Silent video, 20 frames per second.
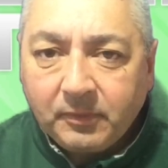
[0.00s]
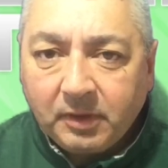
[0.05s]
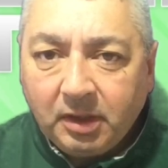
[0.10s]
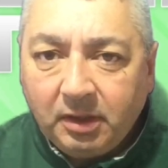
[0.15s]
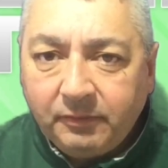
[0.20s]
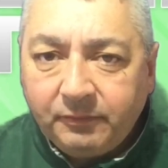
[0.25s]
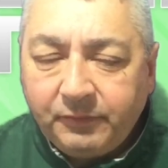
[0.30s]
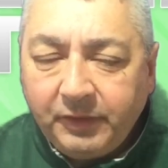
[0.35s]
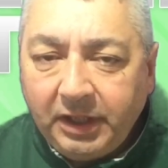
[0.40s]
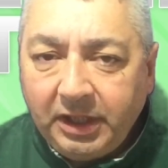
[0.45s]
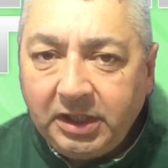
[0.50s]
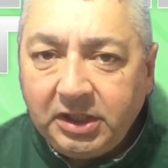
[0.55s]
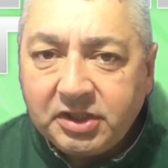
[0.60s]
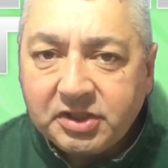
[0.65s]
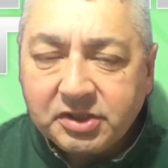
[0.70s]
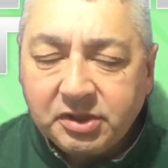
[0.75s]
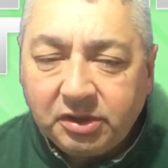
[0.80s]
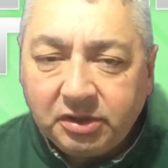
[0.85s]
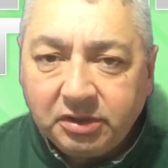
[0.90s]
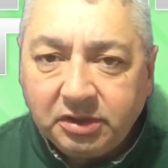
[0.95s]
very
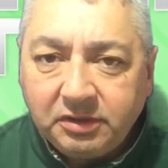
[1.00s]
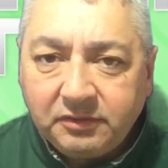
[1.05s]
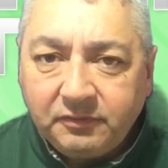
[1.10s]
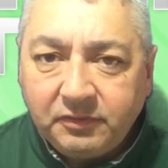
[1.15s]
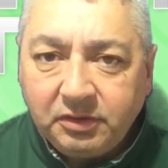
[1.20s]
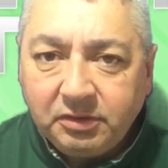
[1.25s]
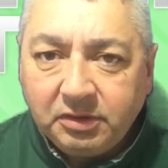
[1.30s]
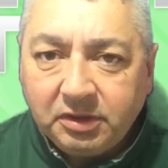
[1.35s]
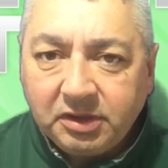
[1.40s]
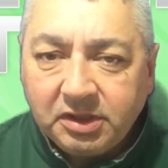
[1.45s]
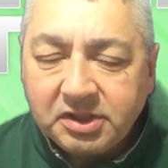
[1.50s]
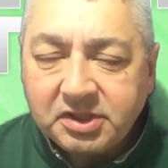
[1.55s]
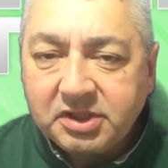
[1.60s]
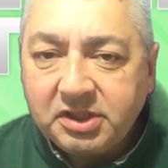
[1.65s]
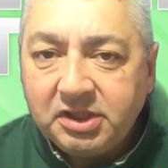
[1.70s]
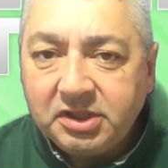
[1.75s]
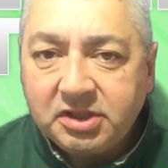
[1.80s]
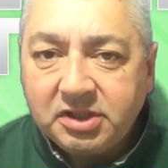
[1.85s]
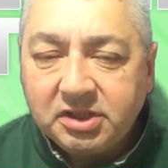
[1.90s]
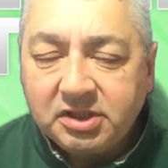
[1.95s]
solid view at this
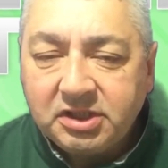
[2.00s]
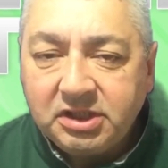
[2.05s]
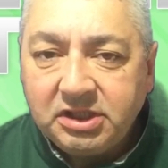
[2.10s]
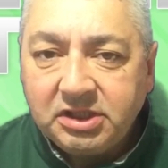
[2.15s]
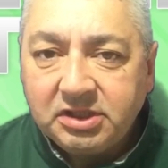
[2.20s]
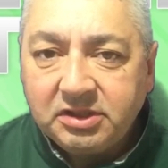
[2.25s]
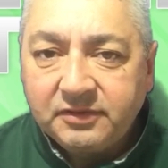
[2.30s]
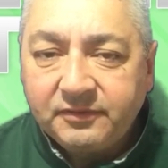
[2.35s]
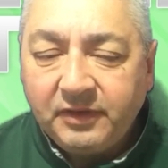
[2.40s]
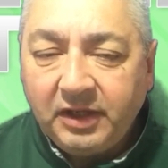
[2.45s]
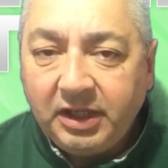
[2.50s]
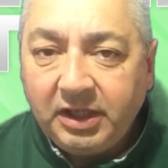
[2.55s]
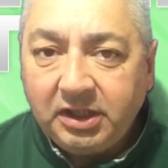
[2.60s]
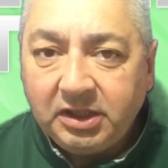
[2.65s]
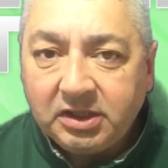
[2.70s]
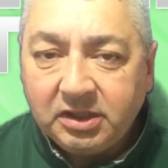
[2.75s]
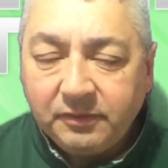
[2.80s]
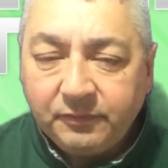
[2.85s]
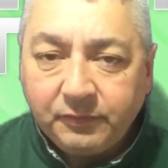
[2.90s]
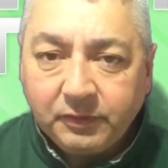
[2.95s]
stage of the season is very
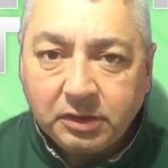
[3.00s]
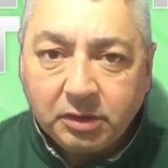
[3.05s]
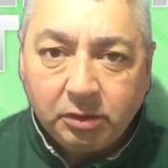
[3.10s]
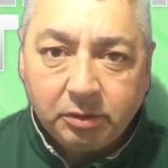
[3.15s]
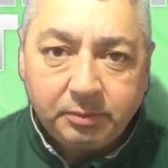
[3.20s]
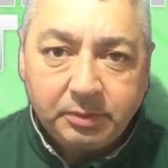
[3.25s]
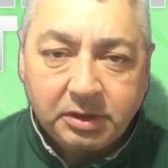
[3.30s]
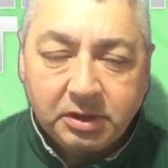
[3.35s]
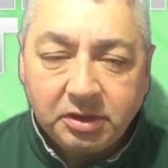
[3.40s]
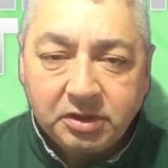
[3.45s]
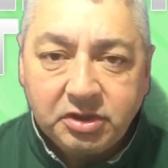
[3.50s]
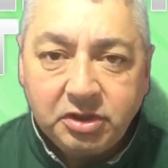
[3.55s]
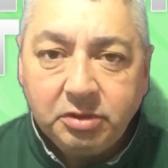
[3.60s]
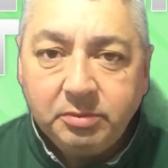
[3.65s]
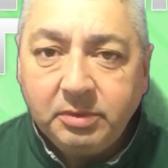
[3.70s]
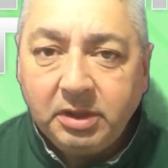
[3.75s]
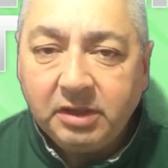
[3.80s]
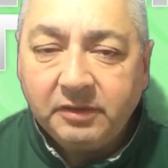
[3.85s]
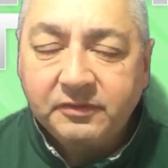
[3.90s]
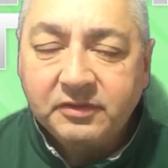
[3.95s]
difficult, because you
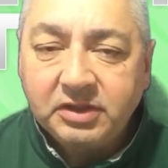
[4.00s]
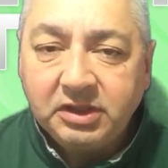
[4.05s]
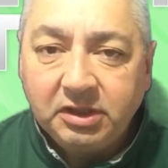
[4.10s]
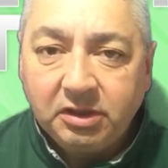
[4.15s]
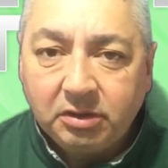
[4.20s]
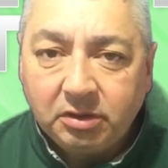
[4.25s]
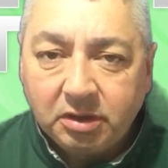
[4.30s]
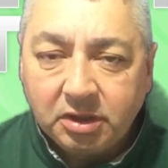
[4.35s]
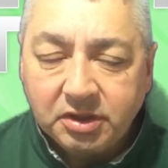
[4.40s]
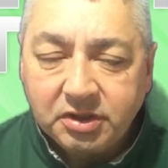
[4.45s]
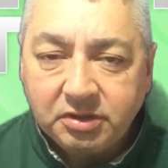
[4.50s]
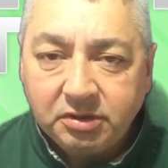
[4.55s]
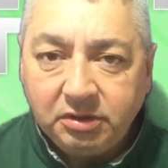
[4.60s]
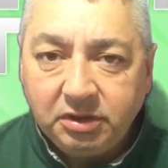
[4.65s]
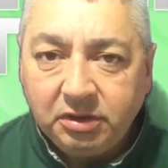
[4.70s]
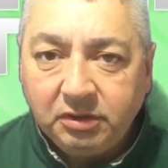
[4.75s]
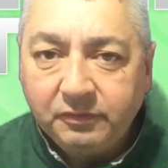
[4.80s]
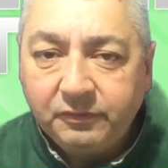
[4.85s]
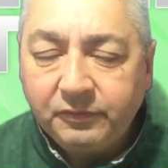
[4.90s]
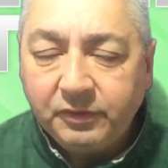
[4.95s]
may have seen a horse who
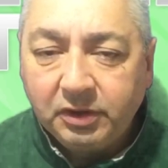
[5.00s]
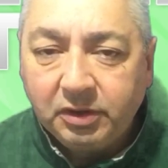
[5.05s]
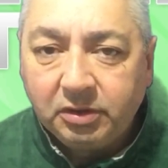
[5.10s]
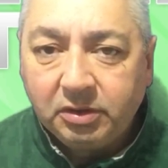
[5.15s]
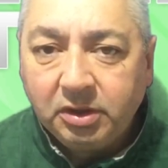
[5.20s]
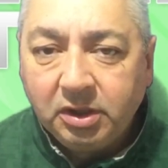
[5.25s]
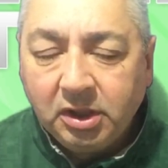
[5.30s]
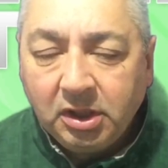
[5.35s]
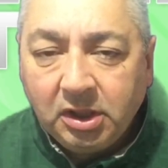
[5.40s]
you feel